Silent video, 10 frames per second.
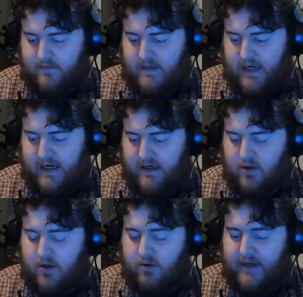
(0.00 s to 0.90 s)

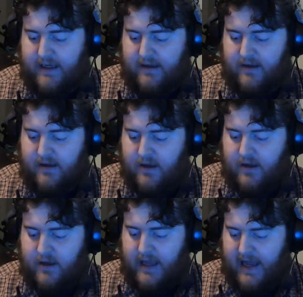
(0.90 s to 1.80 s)
including
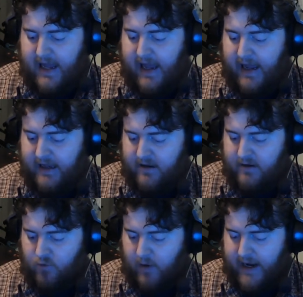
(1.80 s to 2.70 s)
a
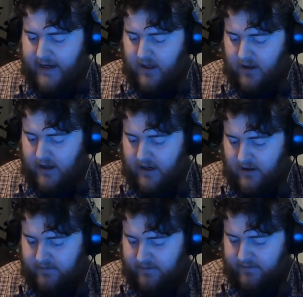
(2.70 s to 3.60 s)
writer
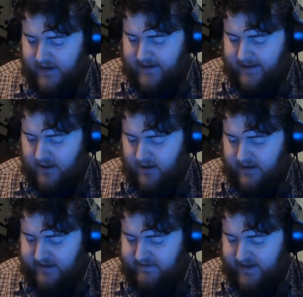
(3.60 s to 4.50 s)
of very
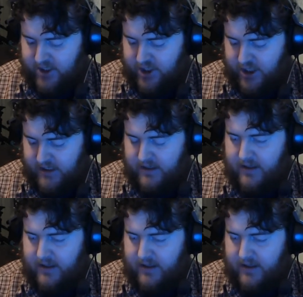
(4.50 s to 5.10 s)
early fiction,